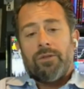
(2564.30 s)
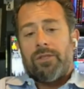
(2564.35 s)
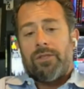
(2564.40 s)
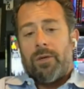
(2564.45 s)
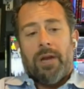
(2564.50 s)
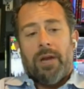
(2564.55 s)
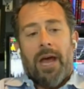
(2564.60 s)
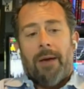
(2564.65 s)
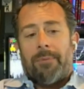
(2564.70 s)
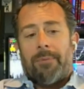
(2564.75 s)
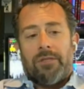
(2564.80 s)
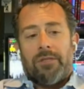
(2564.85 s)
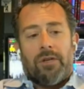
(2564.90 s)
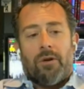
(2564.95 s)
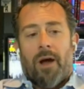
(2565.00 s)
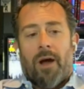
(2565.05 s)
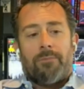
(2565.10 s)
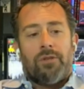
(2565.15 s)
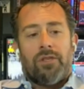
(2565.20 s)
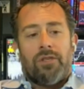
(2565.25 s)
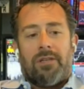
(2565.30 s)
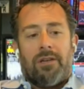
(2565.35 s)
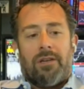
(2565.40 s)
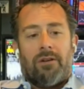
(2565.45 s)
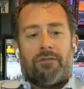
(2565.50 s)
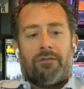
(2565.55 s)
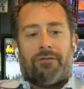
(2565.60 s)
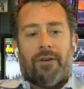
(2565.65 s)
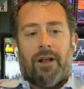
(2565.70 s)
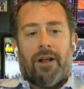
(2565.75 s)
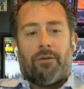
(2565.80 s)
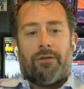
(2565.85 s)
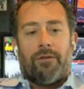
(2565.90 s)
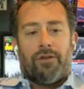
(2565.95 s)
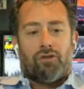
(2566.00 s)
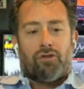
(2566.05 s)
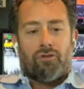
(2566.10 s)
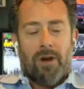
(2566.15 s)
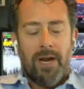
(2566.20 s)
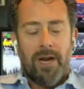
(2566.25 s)
So we'll see what happens. You know, I'm just here to
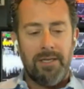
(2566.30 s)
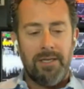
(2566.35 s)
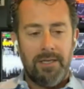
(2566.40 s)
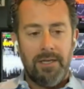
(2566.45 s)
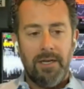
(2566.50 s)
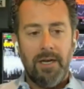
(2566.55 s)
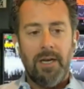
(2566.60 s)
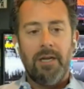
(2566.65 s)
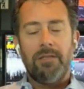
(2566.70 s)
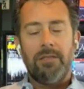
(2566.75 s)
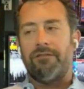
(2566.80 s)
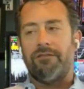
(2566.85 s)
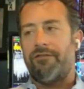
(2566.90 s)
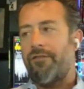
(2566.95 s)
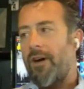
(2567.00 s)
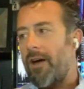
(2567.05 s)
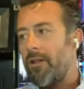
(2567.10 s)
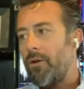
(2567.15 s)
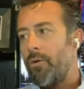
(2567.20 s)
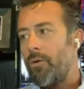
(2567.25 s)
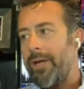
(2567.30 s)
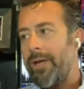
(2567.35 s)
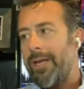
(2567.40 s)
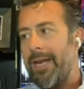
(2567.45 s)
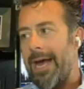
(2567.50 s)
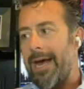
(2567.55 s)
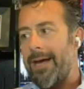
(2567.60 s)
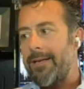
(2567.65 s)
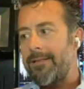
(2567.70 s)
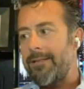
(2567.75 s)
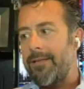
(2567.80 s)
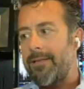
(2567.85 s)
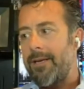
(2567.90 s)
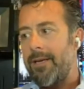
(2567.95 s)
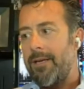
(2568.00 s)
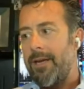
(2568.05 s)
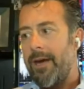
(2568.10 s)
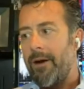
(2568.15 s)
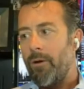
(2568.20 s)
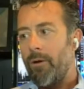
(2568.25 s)
follow the trend to follow it
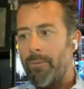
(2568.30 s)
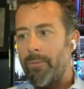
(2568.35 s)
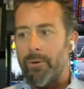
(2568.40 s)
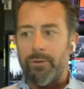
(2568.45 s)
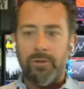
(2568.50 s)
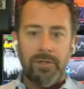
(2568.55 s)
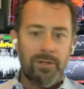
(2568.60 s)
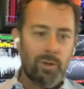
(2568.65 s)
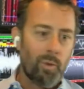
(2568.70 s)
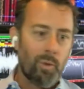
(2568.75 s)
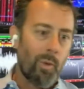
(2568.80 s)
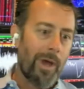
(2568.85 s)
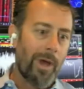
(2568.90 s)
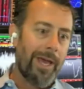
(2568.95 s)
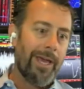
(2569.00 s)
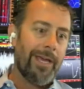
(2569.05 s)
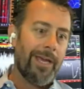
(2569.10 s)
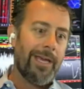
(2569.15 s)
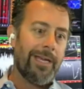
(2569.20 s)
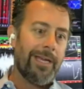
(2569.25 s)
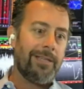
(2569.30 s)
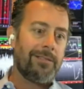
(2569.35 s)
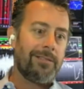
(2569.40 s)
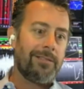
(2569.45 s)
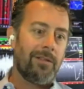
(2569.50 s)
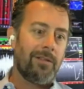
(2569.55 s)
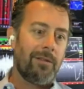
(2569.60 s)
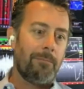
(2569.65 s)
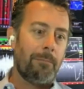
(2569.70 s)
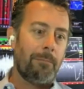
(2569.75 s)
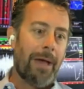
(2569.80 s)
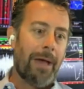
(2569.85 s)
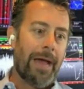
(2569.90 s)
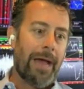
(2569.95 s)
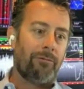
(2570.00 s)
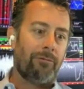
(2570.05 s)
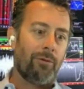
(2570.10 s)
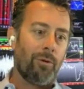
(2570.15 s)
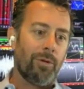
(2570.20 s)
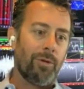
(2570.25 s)
as it elbows its way into
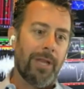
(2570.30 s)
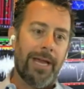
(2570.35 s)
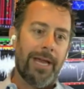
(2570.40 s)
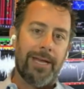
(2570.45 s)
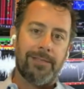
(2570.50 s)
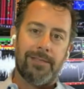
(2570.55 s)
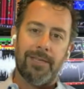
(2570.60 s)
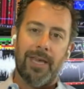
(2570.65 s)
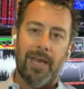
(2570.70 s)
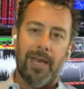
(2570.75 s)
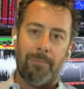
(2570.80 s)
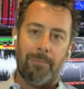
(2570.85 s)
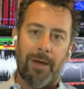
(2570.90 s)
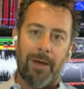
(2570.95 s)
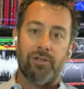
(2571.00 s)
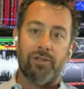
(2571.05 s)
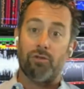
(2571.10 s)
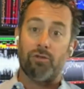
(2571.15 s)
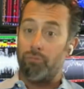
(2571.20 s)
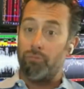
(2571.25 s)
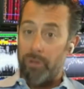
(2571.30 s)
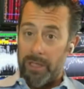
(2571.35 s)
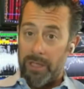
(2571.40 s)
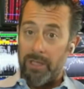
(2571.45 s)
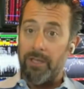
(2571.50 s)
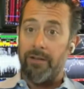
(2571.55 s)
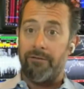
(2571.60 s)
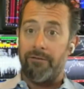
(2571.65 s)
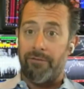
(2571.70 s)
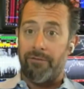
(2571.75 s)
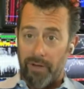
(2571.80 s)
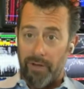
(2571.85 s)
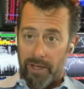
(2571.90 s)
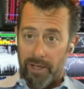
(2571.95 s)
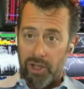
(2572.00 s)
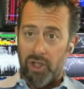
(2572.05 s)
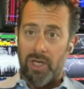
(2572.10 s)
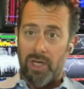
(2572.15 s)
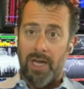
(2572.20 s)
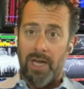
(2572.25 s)
the macro landscape as a real
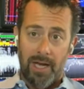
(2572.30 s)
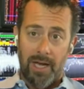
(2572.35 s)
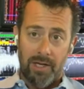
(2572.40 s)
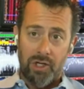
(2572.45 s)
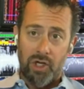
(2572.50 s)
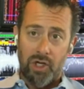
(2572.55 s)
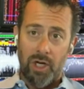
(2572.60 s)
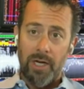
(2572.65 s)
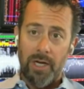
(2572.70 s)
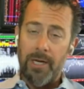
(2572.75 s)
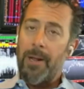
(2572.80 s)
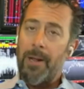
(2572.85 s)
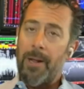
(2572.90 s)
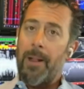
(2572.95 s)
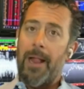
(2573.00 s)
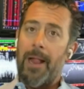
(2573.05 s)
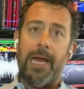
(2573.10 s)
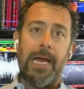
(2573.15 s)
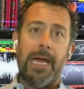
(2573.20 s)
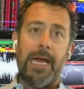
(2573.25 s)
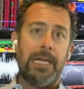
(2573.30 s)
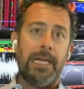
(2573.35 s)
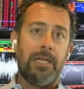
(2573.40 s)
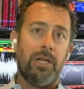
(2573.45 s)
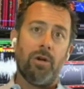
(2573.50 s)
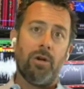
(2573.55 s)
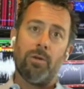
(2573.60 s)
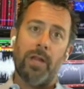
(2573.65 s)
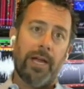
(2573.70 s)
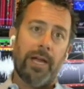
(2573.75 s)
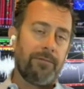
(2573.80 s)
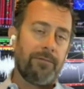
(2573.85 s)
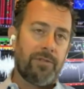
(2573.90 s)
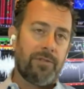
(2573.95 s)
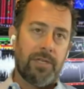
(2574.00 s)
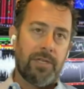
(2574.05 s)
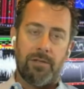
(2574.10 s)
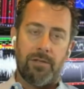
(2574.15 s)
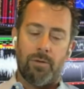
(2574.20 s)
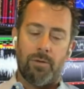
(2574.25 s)
inflation hedge. And, you know,
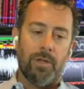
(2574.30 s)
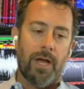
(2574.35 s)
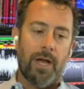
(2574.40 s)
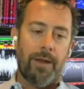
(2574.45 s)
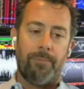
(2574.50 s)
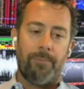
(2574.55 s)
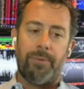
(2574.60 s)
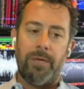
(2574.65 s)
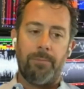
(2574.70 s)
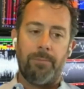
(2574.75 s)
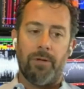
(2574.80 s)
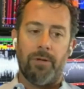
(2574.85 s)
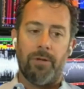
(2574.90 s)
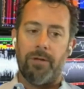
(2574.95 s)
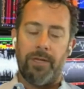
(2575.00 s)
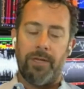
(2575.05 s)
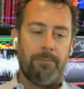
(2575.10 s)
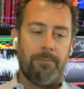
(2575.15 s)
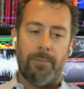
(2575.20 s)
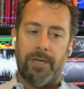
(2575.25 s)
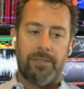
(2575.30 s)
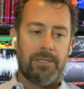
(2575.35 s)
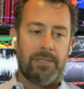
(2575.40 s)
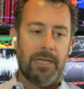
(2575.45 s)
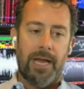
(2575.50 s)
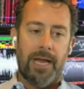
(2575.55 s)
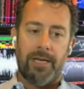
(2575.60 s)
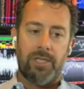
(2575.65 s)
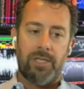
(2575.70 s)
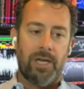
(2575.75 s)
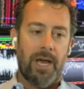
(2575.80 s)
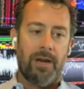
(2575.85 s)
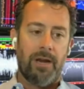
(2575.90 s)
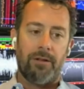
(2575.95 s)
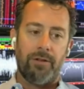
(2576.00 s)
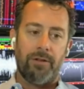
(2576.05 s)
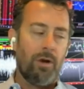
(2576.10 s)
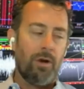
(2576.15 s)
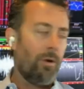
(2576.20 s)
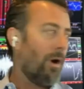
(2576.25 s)
like I've said to a lot of people in my Slack
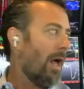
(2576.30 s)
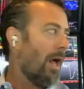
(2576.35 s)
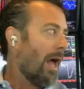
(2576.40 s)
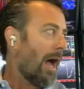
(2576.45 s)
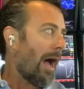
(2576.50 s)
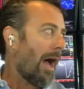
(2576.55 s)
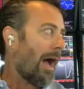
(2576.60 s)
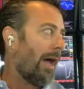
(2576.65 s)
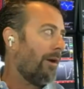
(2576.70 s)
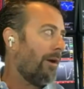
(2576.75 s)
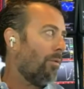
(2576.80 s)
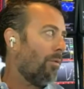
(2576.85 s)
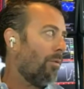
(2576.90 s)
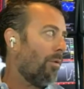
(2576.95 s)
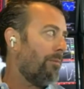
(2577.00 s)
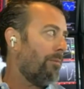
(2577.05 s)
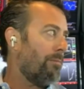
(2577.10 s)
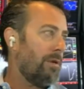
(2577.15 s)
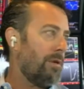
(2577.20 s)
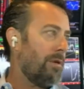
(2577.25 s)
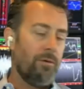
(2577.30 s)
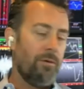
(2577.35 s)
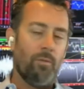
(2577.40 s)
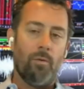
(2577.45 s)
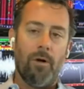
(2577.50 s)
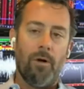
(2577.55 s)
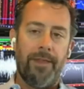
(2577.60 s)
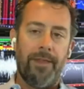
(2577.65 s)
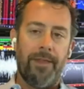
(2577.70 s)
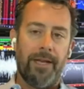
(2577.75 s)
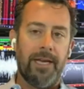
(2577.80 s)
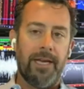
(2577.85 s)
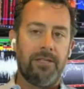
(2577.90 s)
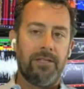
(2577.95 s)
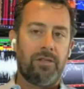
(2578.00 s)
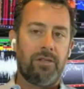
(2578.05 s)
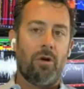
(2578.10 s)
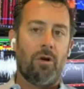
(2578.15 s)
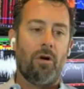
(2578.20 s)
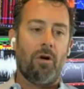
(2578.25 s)
channel, you know, I don't want to be the one
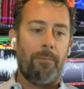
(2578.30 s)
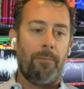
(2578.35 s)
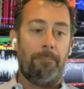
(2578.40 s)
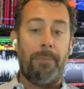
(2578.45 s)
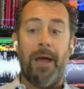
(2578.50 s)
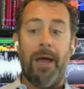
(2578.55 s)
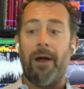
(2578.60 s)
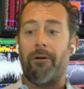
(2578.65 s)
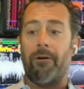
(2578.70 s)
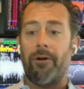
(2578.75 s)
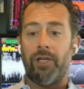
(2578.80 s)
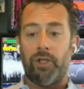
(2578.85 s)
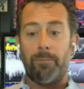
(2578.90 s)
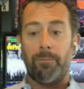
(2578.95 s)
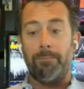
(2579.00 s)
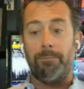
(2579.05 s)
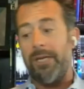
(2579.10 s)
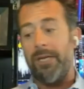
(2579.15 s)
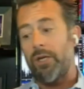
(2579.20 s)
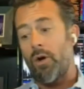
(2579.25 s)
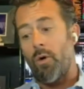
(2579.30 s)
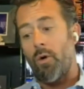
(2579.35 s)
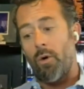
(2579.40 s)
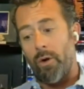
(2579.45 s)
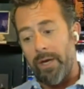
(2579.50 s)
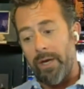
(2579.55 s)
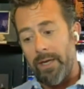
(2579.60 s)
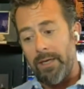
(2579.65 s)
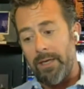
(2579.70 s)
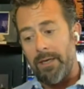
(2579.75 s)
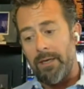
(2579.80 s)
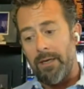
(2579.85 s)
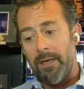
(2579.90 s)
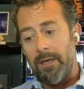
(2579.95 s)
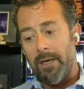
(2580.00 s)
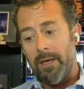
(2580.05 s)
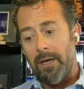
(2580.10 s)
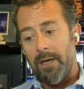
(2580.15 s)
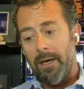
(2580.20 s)
that gets caught bearish Bitcoin